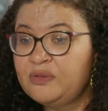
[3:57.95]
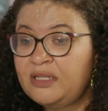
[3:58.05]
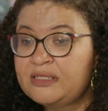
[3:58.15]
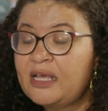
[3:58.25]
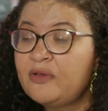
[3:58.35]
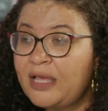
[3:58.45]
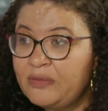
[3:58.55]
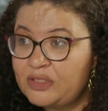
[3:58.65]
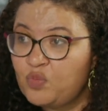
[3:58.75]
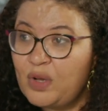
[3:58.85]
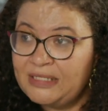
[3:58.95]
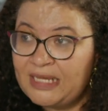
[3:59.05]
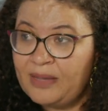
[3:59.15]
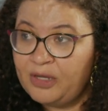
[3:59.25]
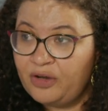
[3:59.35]
and they'll say, oh, that was a
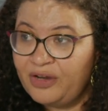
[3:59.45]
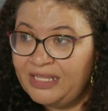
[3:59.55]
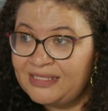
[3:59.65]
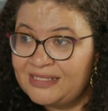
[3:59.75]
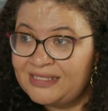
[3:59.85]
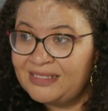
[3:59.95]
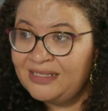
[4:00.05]
one-time occurrence.